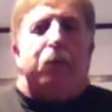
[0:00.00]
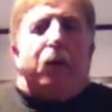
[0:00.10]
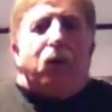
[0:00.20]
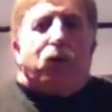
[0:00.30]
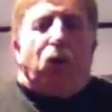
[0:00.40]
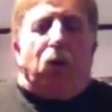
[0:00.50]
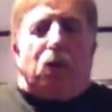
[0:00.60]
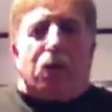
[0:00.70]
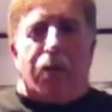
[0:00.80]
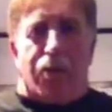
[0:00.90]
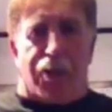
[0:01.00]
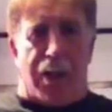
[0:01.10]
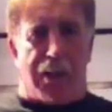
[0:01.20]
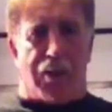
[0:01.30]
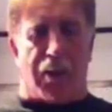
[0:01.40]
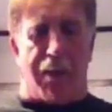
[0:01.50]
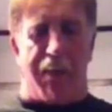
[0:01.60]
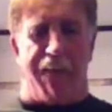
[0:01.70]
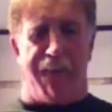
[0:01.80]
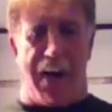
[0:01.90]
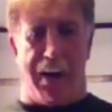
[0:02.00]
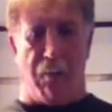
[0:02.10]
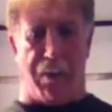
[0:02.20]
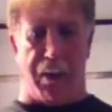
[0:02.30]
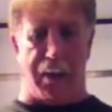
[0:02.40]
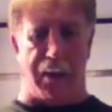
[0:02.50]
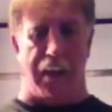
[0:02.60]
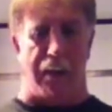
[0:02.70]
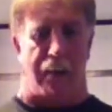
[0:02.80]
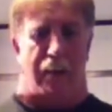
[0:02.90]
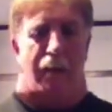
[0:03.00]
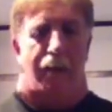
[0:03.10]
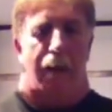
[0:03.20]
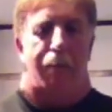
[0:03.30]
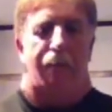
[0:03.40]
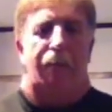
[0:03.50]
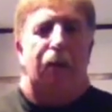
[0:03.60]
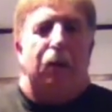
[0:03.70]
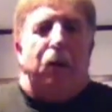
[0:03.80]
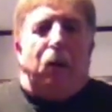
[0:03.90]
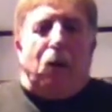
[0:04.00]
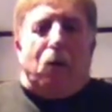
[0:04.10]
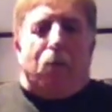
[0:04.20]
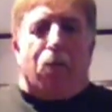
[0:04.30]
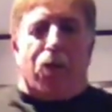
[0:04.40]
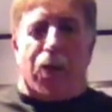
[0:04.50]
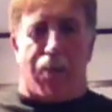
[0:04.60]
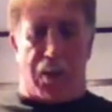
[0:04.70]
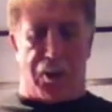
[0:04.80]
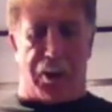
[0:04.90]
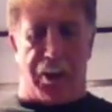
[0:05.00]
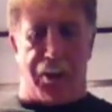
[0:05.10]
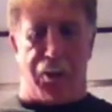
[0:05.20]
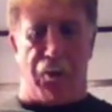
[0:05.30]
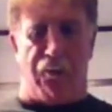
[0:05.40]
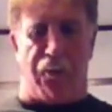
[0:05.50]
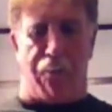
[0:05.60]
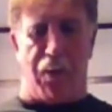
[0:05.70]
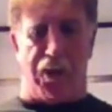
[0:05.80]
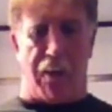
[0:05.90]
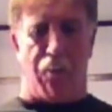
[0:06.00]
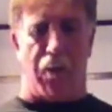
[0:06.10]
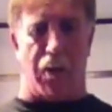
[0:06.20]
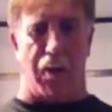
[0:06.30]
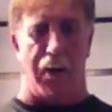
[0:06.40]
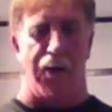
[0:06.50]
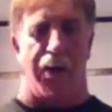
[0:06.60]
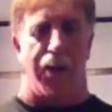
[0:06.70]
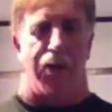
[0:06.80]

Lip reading: your shoulders and your chest are going to be fine with any type of push-ups that you're going to do for the push-up workout, as you're going to